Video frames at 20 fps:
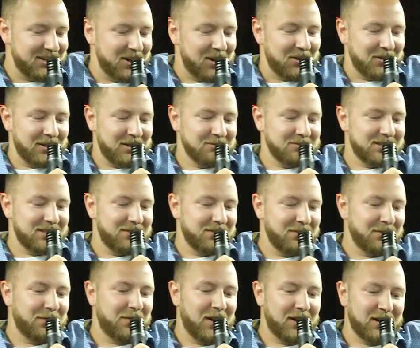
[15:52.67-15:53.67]
You know, it was
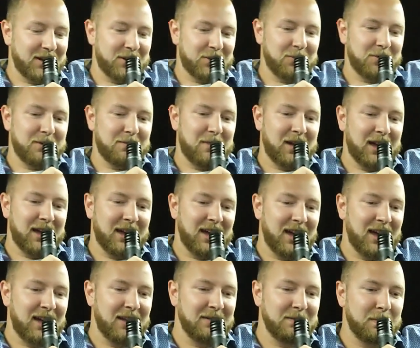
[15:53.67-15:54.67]
even funnier when
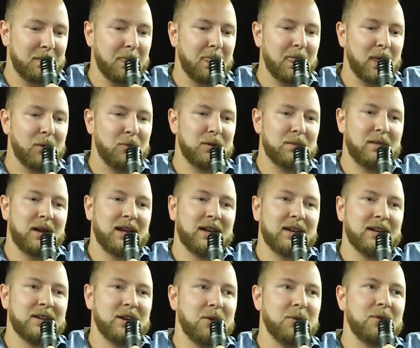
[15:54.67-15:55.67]
my
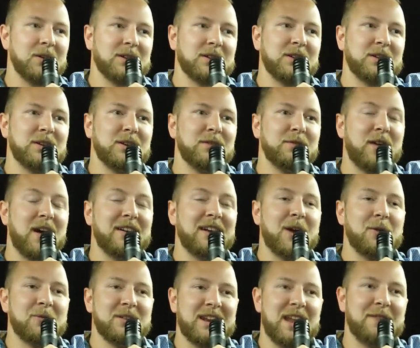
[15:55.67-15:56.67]
coworker
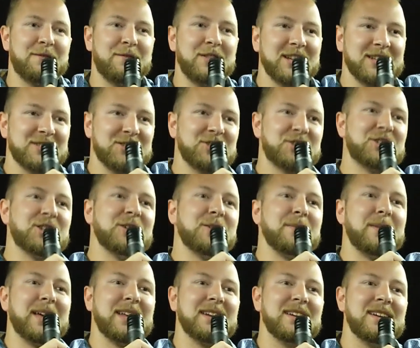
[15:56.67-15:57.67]
found out what Netflix and
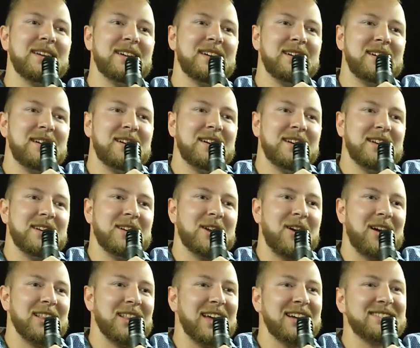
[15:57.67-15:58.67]
chill meant. You
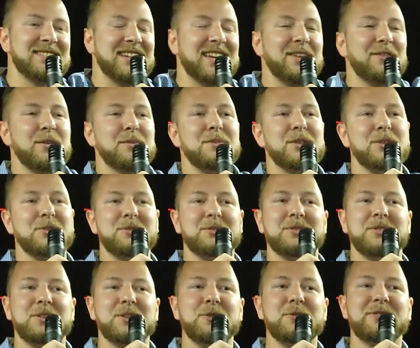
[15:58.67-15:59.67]
know, I like to give him
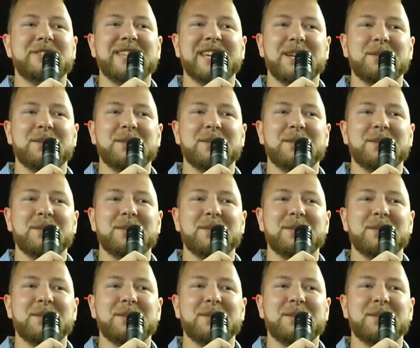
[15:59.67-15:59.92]
new